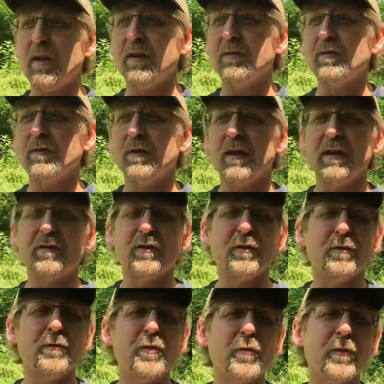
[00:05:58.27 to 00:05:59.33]
It's a
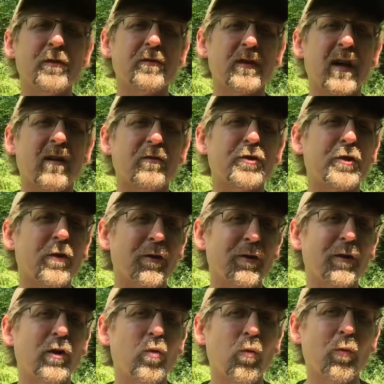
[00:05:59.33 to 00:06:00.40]
newer style
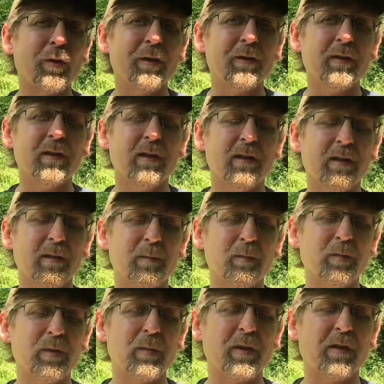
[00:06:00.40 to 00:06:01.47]
charger cord.
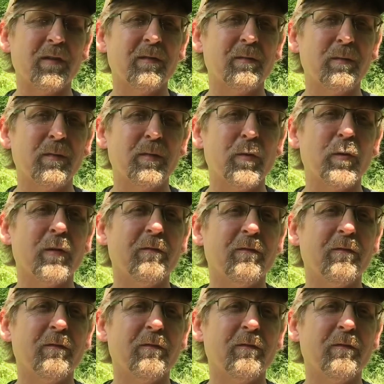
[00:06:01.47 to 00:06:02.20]
Some of your newer